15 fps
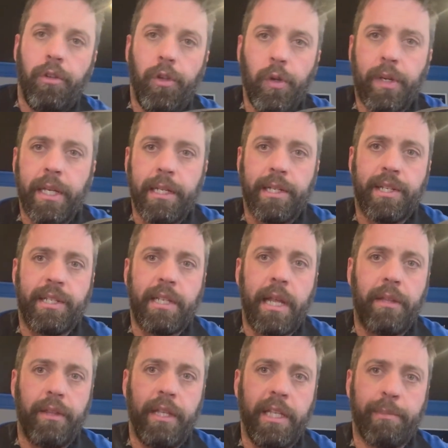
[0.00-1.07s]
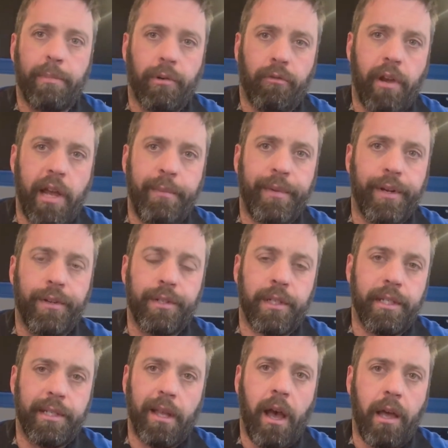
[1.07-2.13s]
you can set these parameters
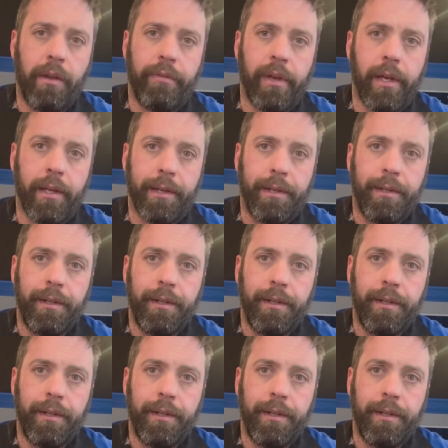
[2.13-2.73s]
inside of it